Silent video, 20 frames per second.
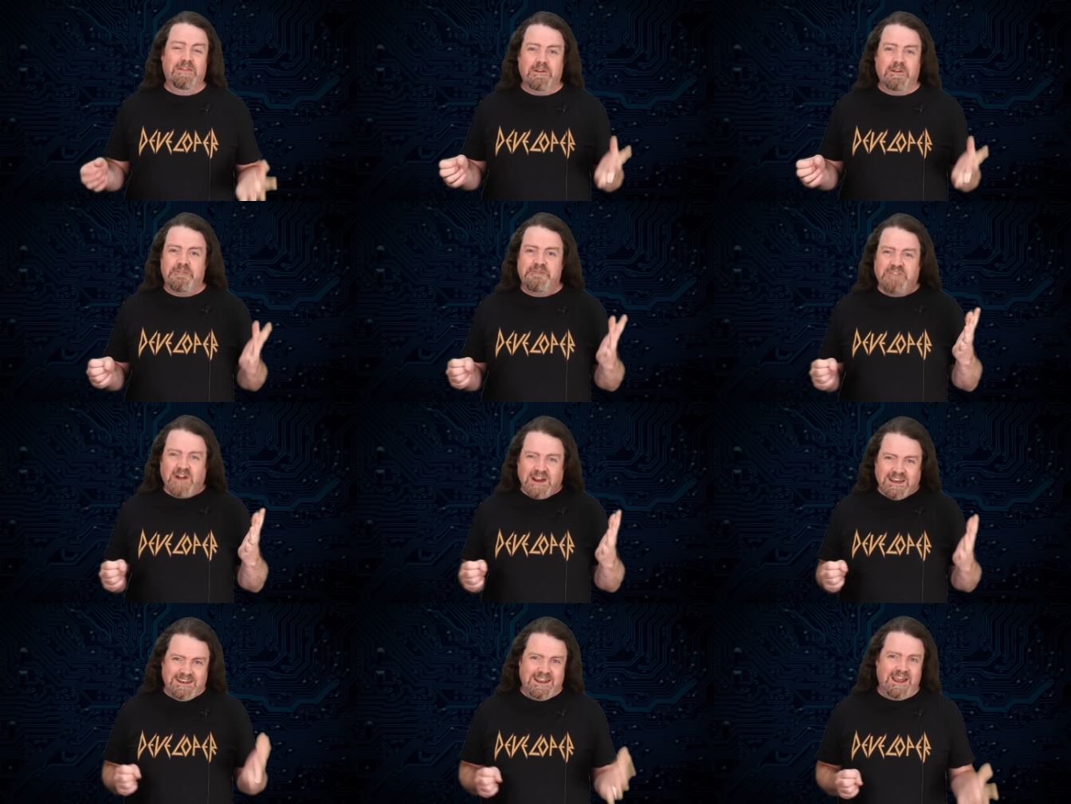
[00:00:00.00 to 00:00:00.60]
The
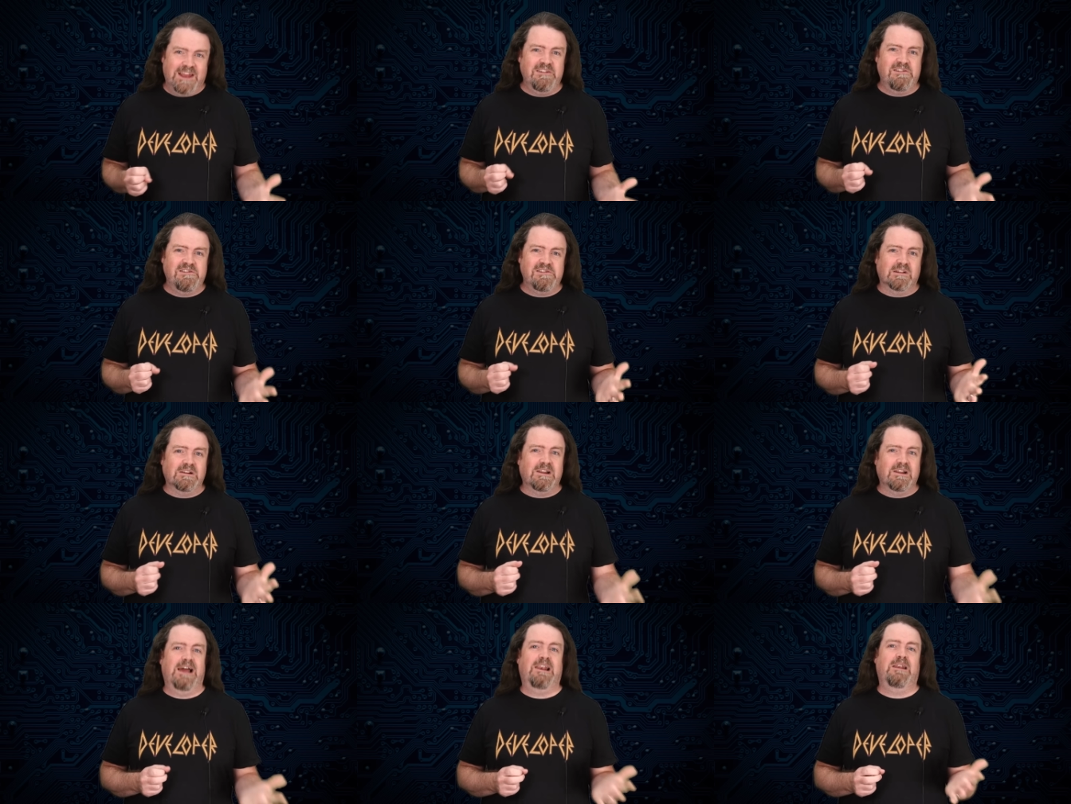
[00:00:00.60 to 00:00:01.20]

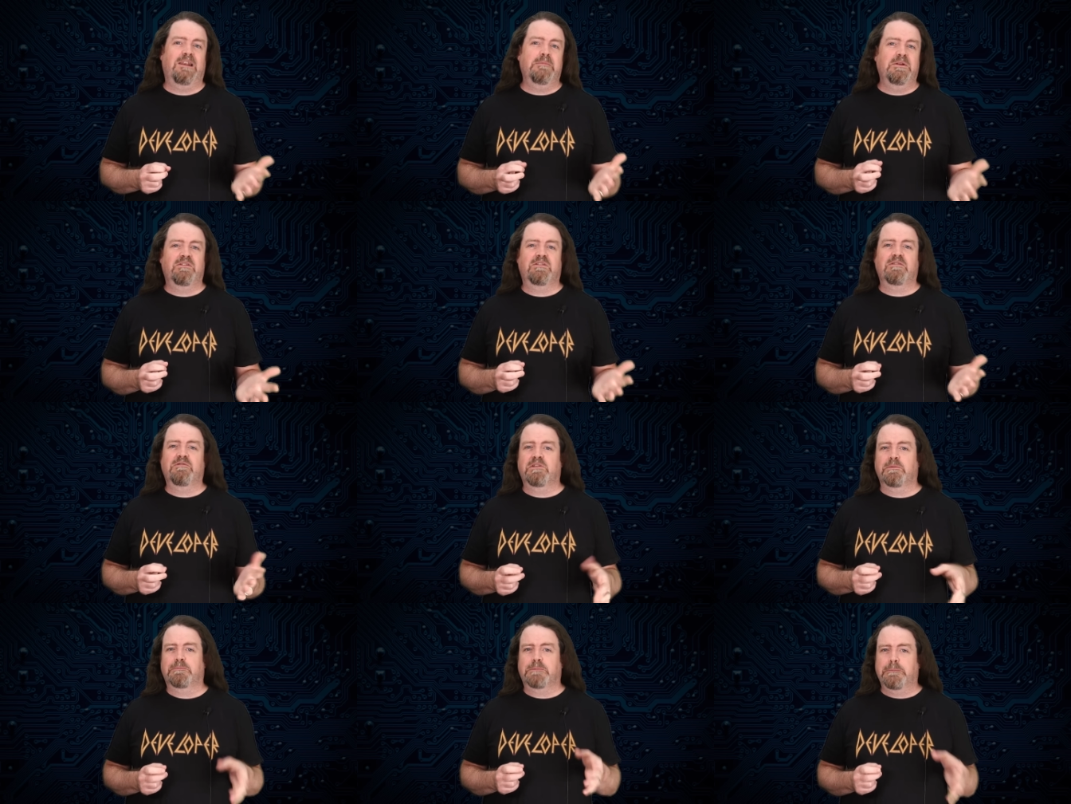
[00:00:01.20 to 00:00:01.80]
financial elements
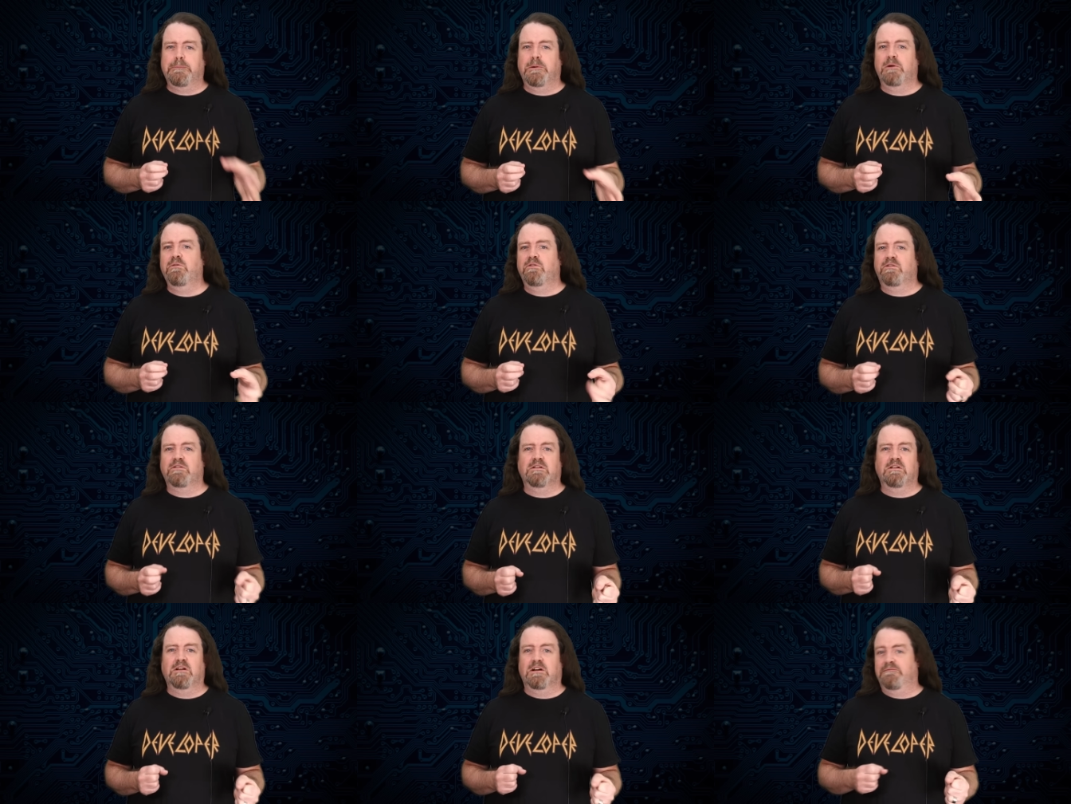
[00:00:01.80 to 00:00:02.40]
of the
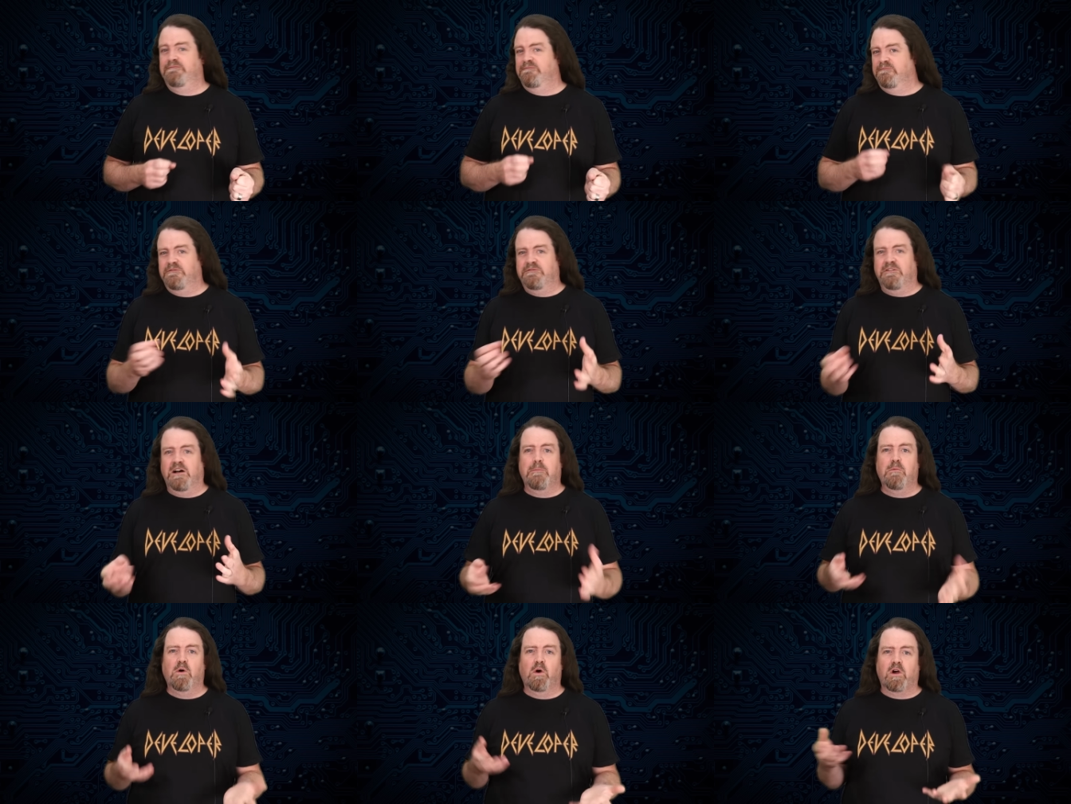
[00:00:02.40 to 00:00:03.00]
proposal are
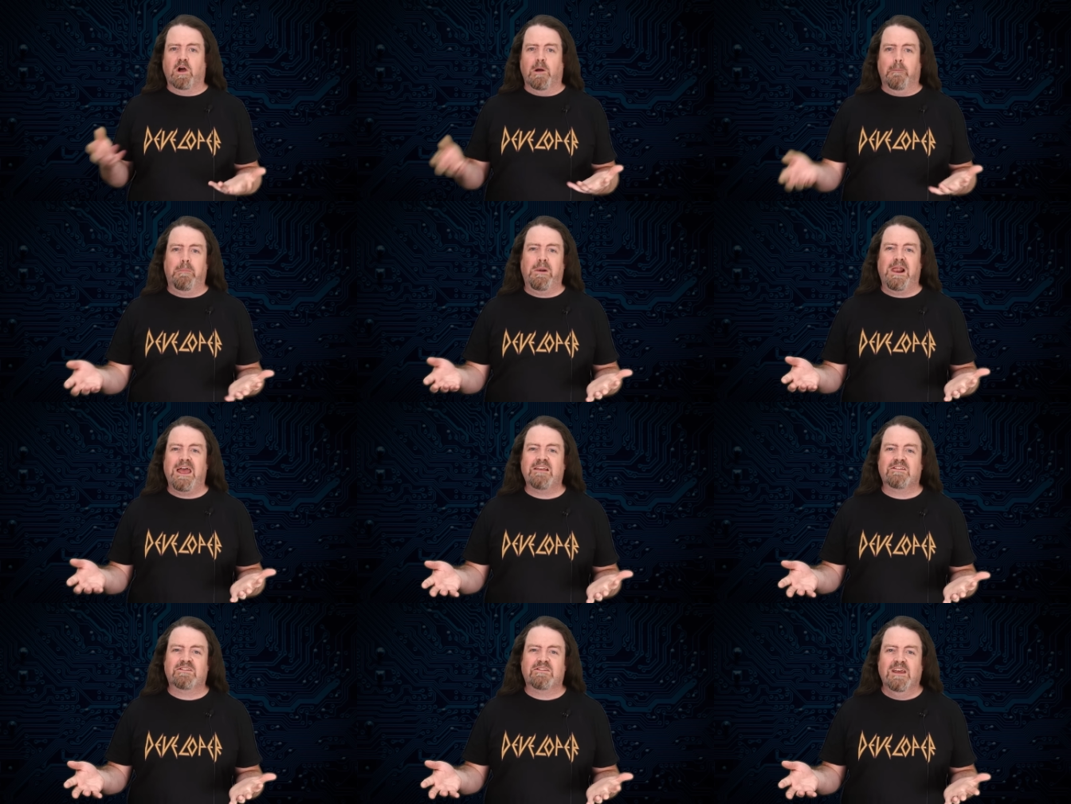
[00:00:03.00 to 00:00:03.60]
far more
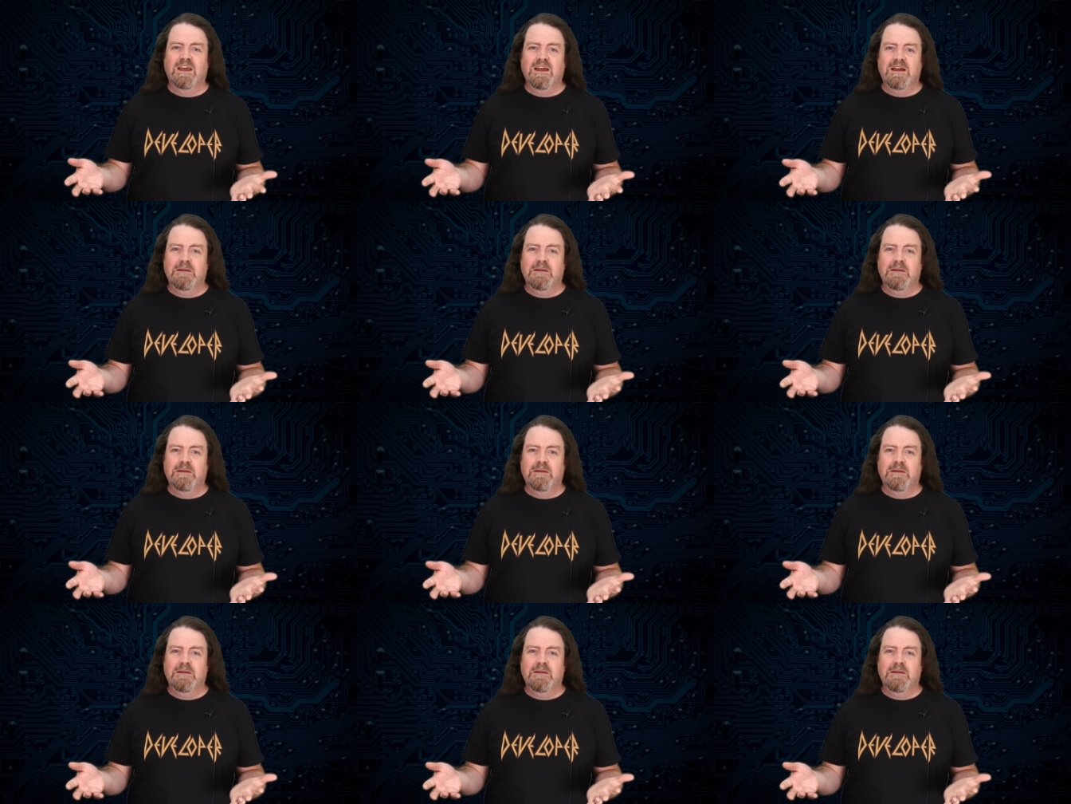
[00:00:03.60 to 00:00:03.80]
complex,